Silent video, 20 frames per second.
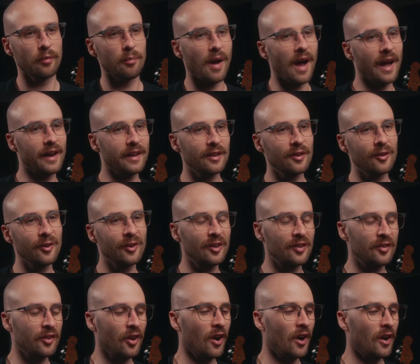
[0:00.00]
modding your
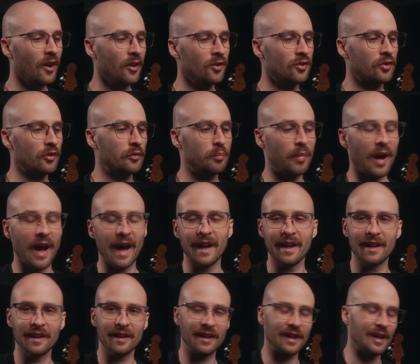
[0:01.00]
guitar or just
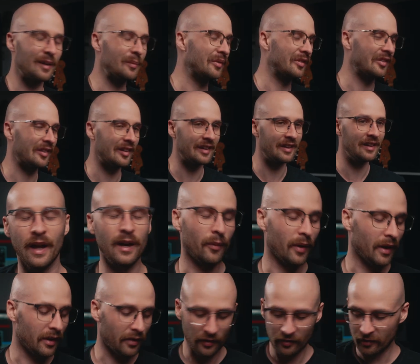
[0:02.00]
buying a Gibson?
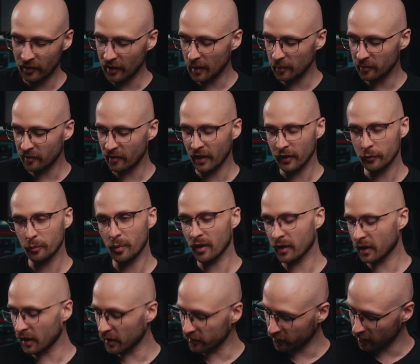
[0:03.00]
Anyway, this is the Gibson Les Paul
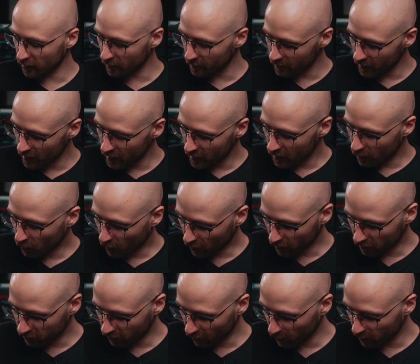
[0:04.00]
Custom. We're
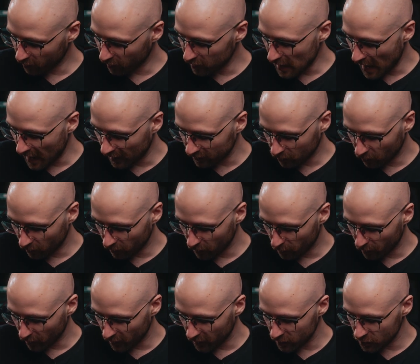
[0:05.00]
gonna start with the Nazgûl in the
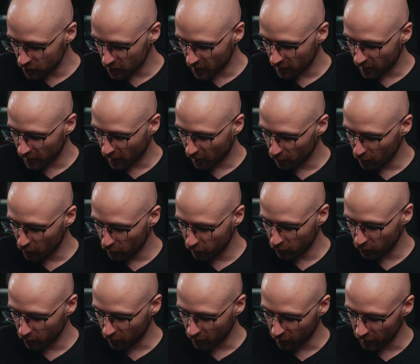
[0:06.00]
bridge, and then I'll move
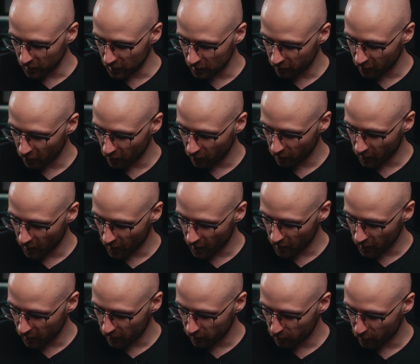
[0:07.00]
to a clean tone
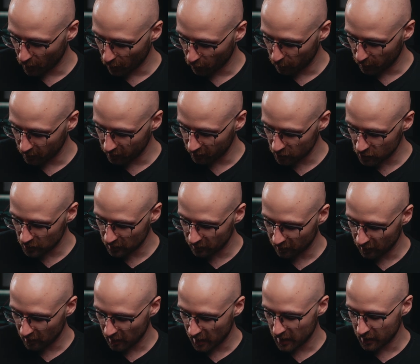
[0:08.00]
on both
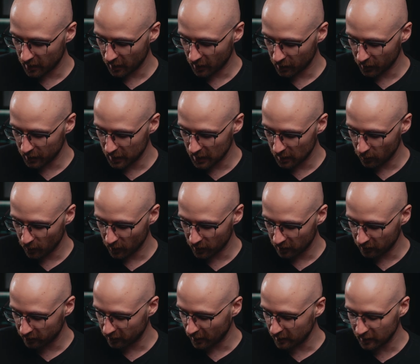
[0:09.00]
positions, and then a clean with
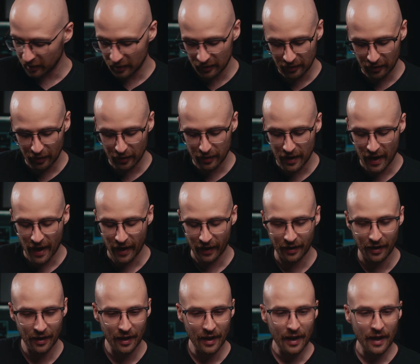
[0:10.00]
the Sentient in the
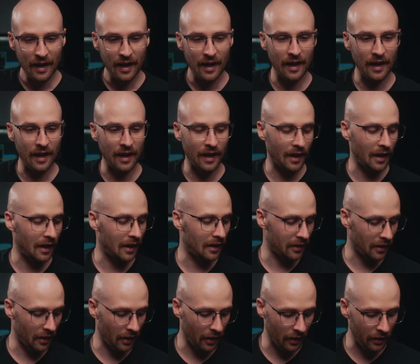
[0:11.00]
neck.
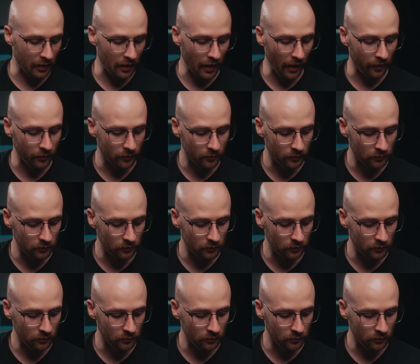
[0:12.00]
And yeah.